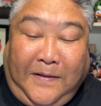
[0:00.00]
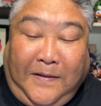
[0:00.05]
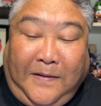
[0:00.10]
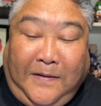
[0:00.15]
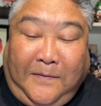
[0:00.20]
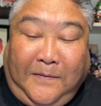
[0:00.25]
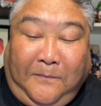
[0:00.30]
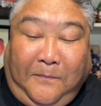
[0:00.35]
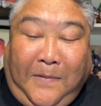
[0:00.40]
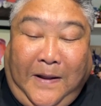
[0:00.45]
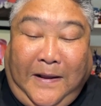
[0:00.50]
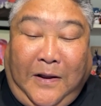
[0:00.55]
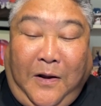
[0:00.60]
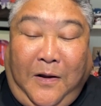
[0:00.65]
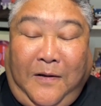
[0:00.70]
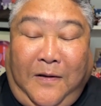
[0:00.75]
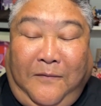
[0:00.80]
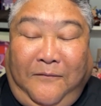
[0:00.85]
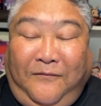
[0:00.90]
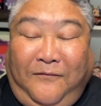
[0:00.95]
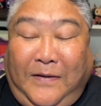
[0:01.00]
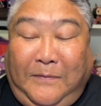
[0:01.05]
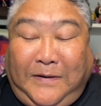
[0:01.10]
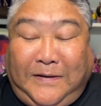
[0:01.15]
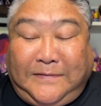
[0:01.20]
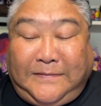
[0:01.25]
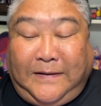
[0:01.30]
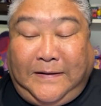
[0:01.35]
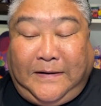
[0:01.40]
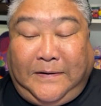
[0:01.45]
My family
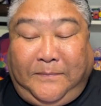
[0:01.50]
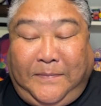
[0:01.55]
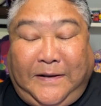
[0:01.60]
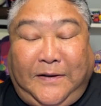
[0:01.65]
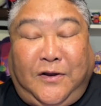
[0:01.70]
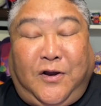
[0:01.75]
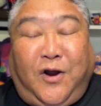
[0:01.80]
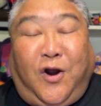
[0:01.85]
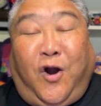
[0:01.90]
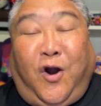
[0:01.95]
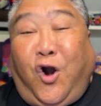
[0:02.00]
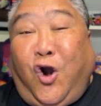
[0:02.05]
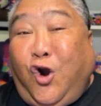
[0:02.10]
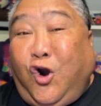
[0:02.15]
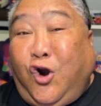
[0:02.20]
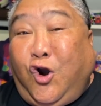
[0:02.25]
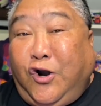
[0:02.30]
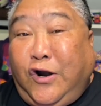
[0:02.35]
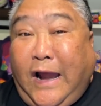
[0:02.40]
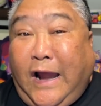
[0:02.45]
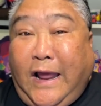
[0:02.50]
is not a big card